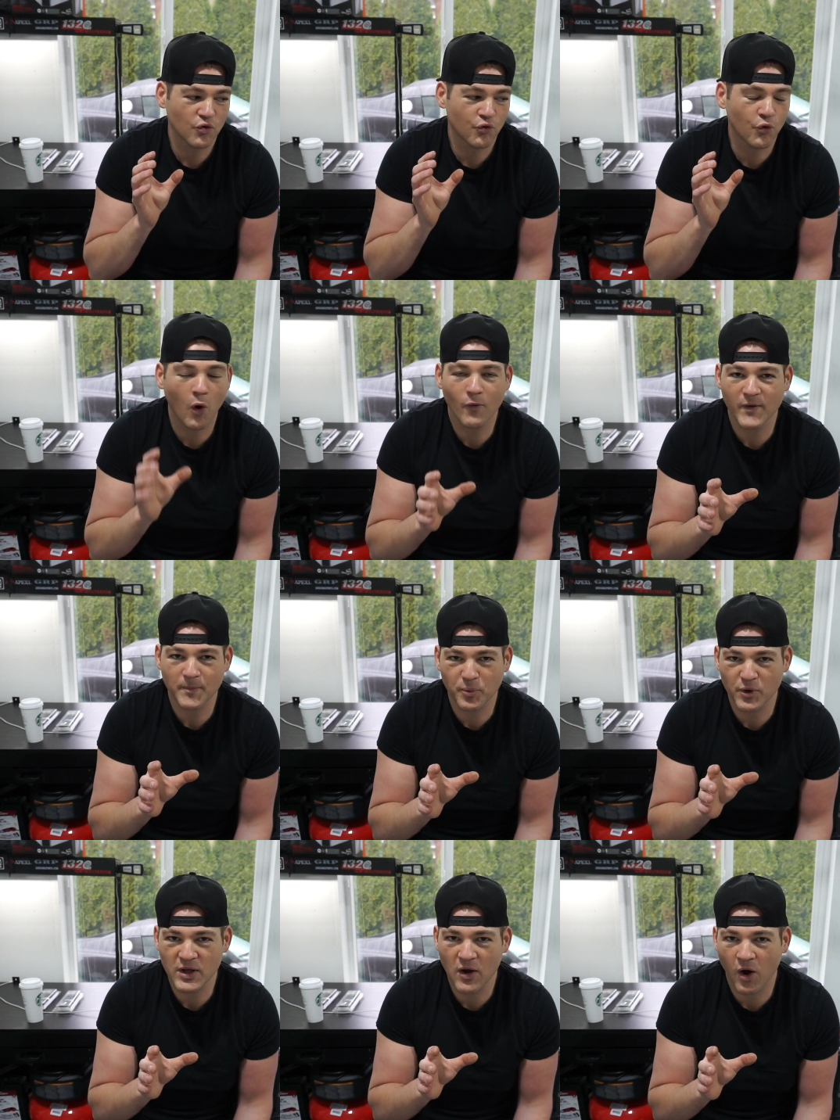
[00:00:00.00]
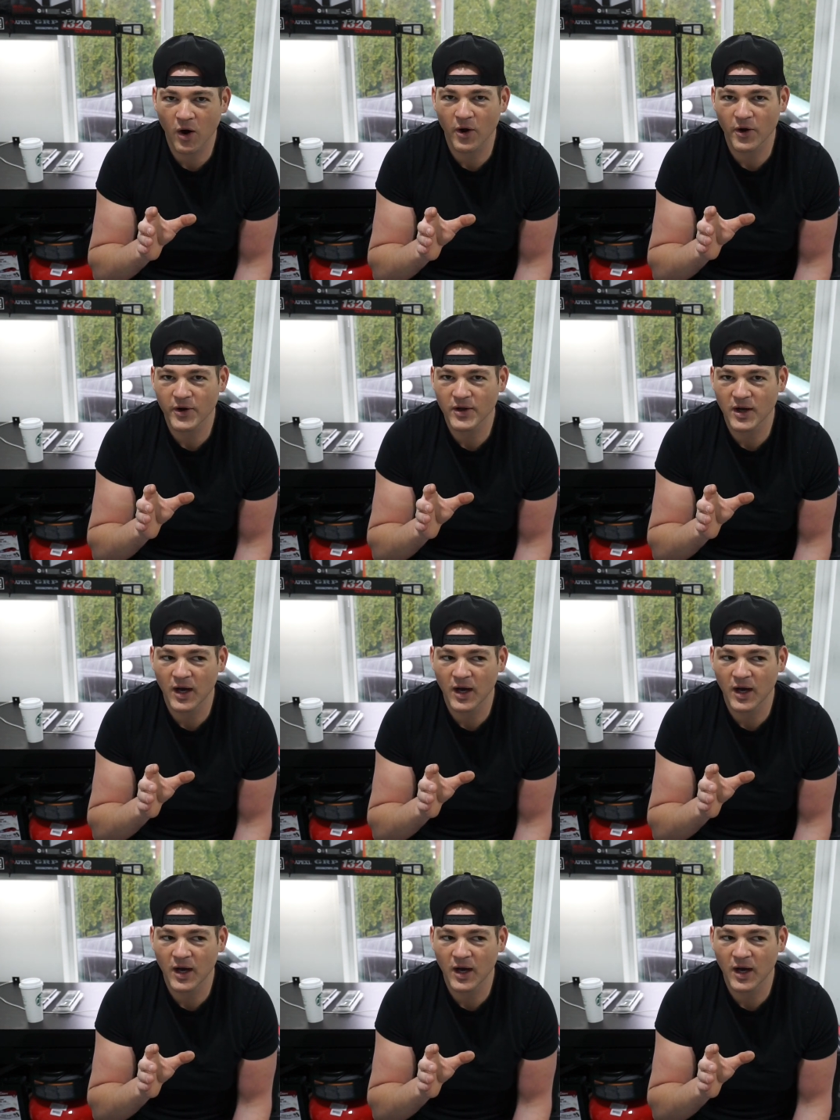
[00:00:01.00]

drove it pretty hard